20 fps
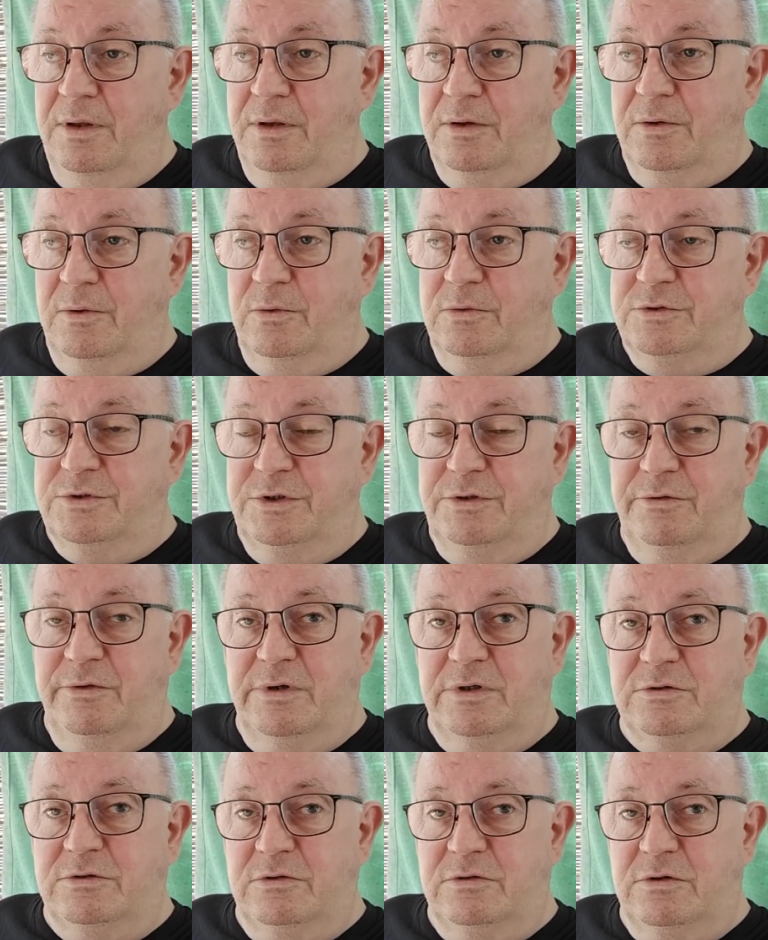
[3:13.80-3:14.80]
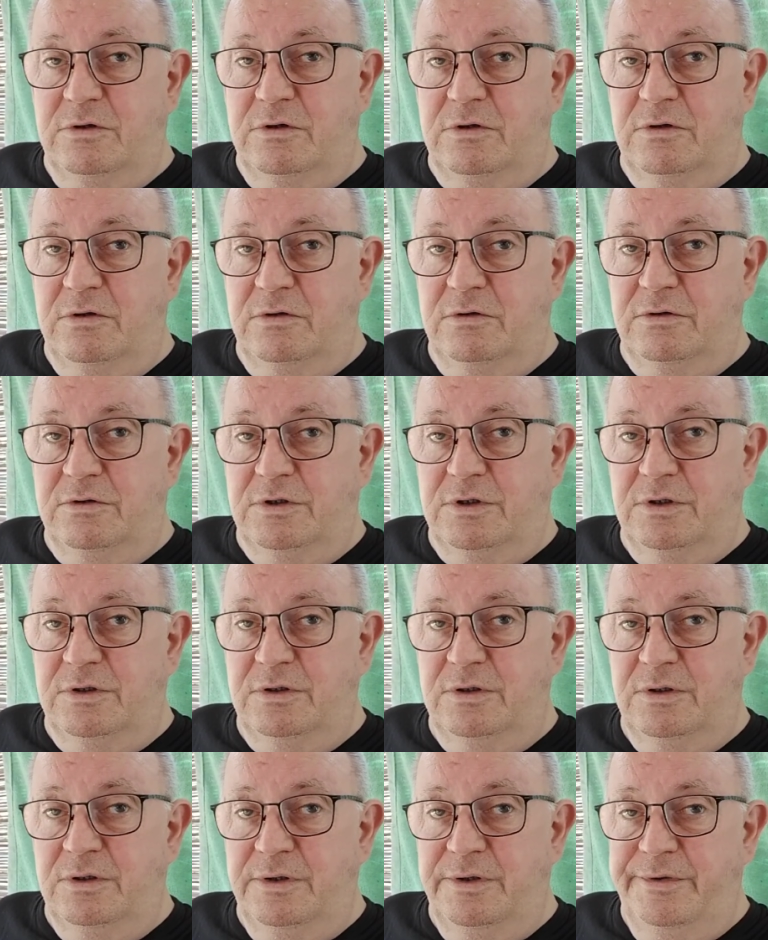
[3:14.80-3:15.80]
Of course, it's going to hurt
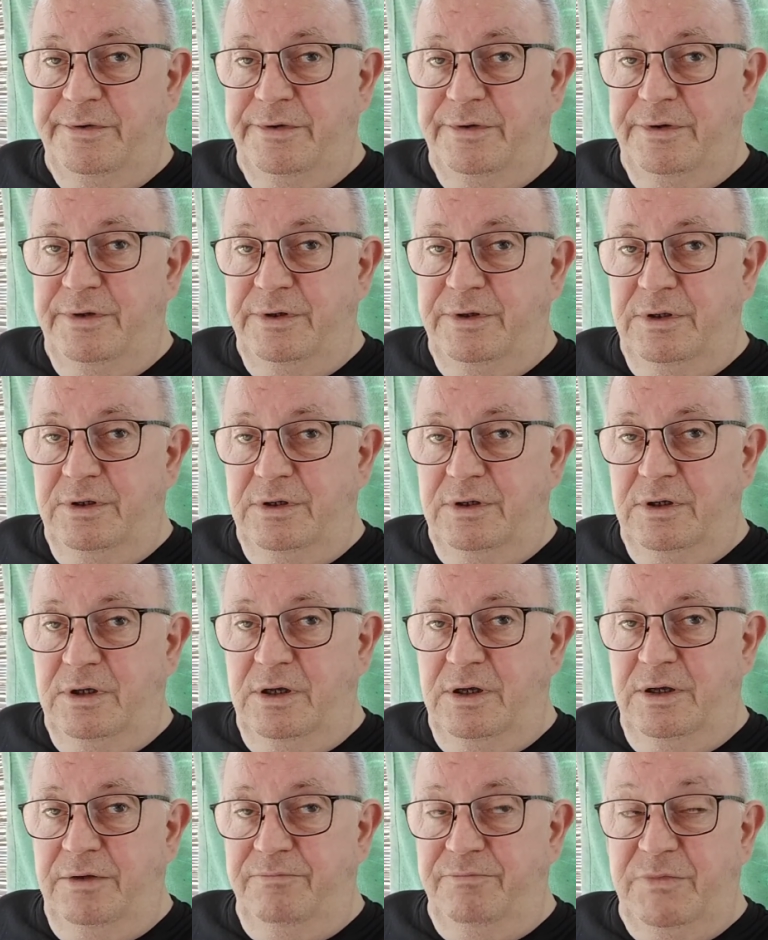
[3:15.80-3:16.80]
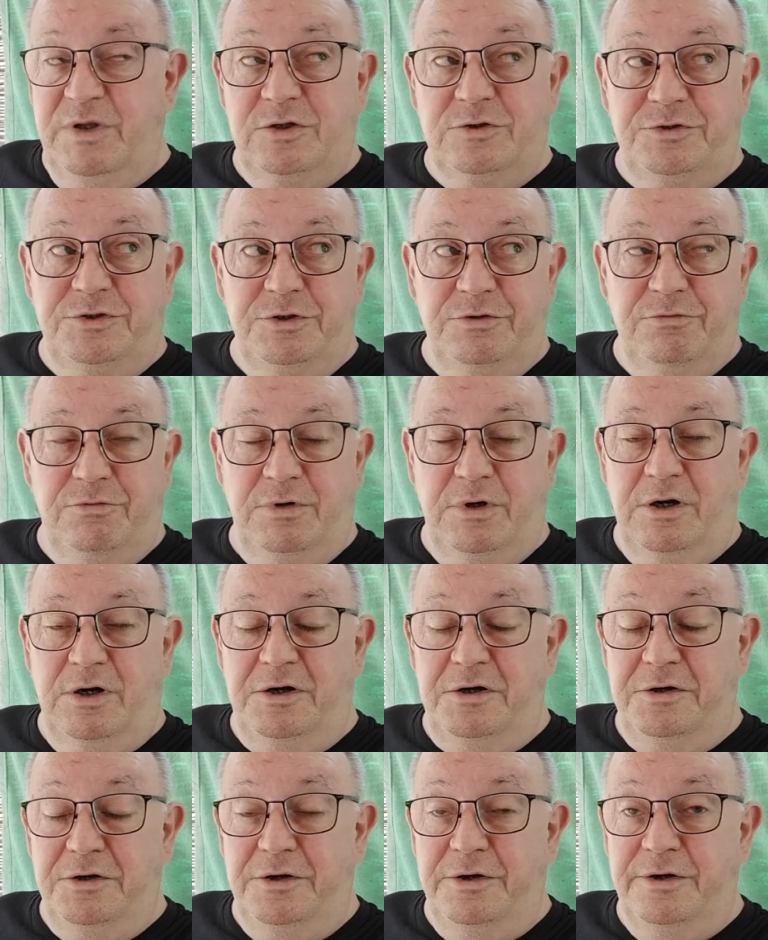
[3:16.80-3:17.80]
this general
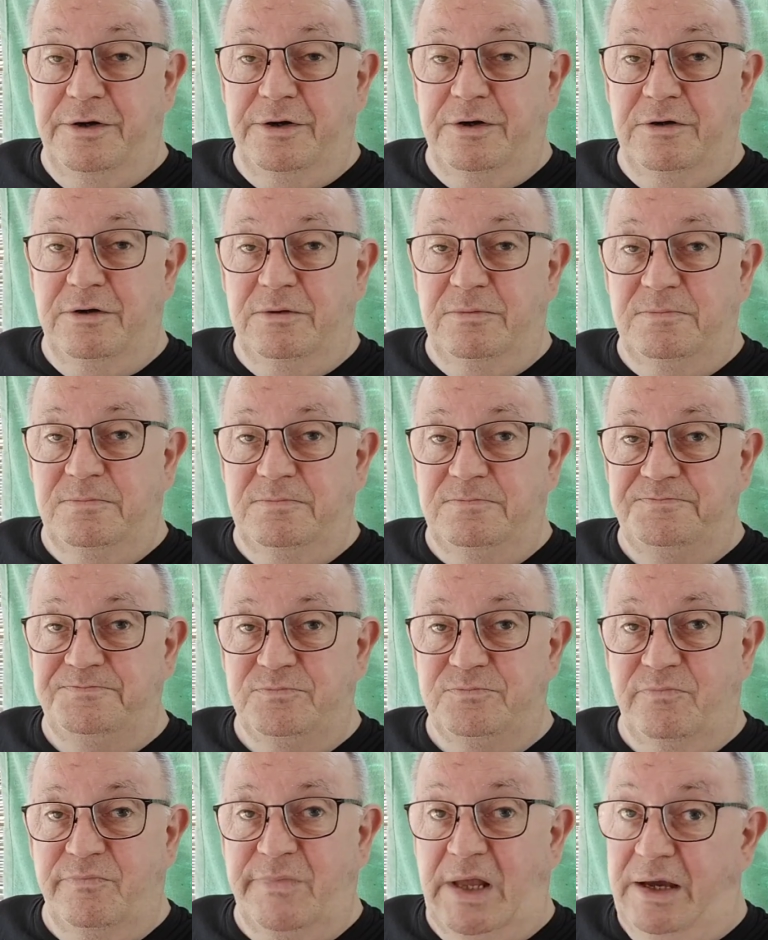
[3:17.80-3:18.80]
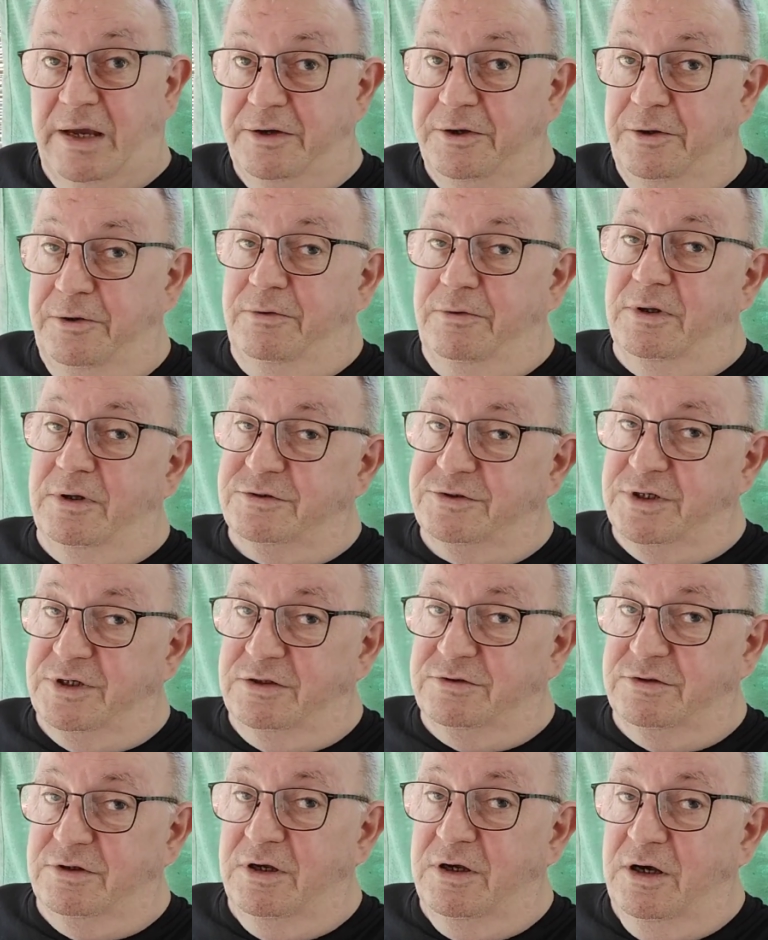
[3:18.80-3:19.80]
area here. I know it
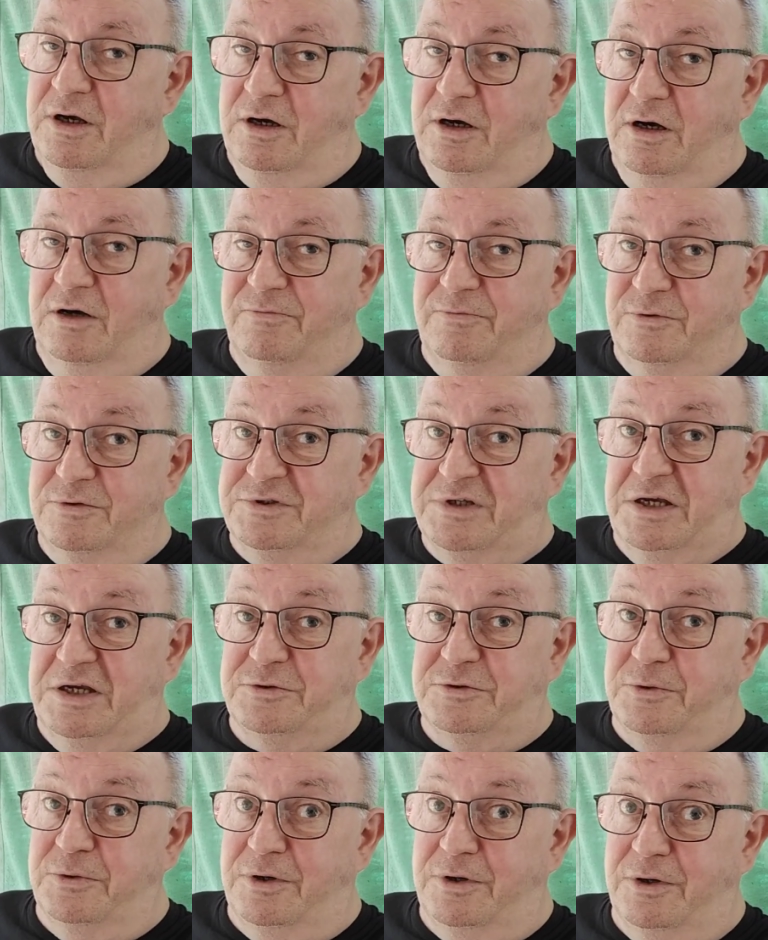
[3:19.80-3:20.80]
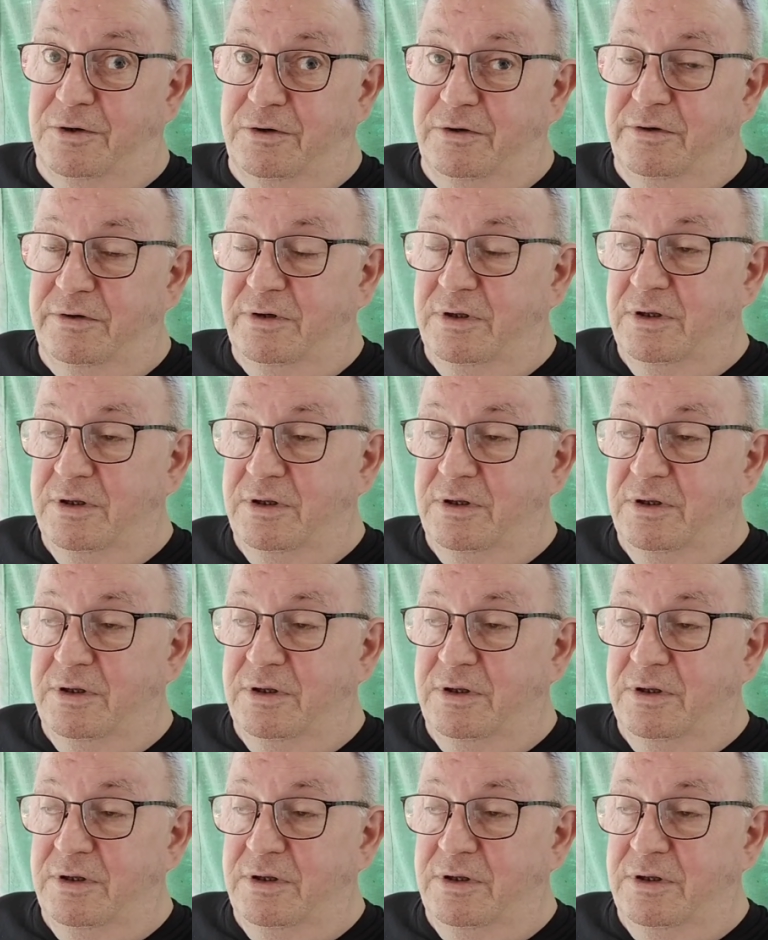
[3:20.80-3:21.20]
sounds awful to say it's going to hurt.